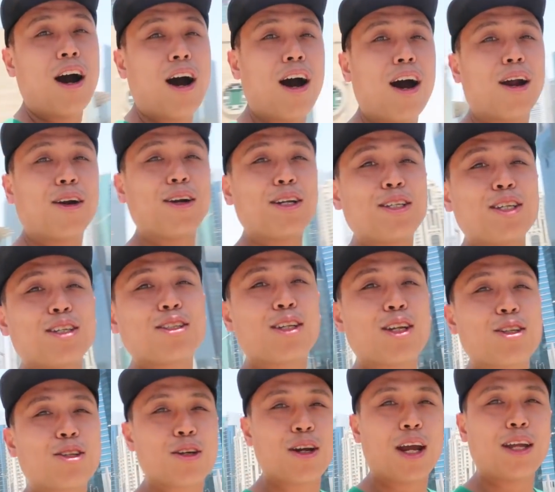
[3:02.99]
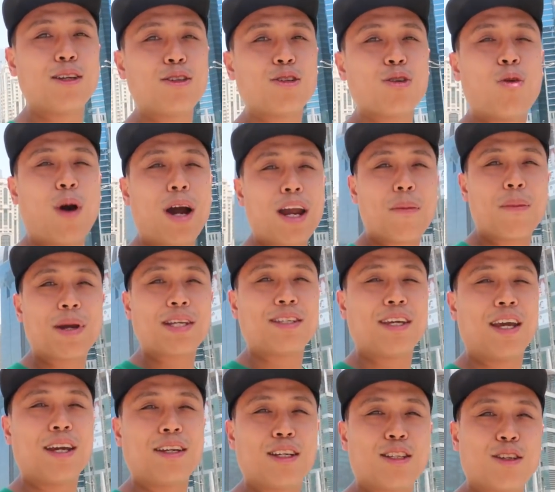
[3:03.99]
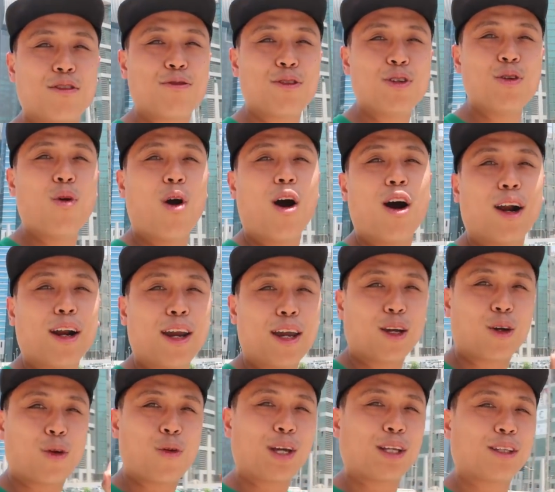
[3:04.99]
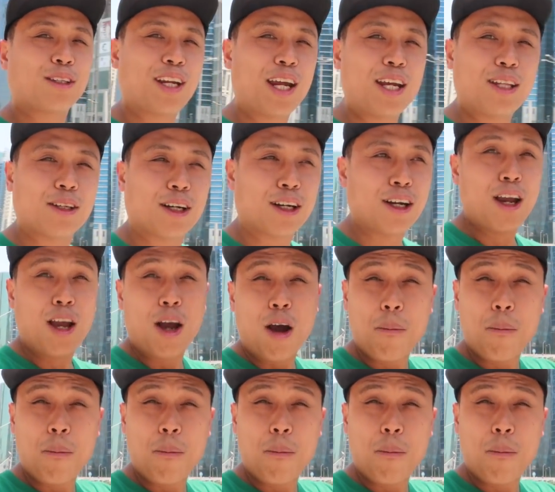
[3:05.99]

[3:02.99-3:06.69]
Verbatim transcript: uh, resistance already so why am I saying this if you are a quick trader